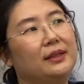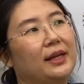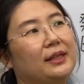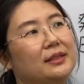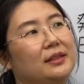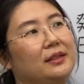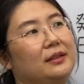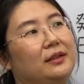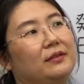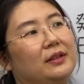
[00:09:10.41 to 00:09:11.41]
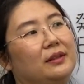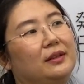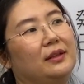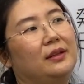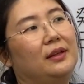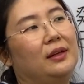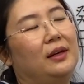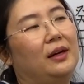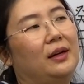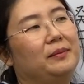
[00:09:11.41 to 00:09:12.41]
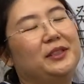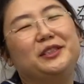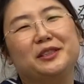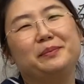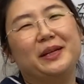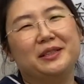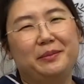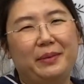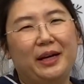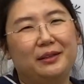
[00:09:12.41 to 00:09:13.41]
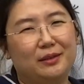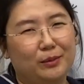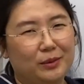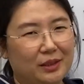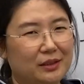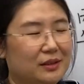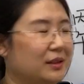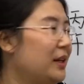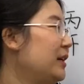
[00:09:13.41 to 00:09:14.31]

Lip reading: That doesn't even, it just makes the matter worse.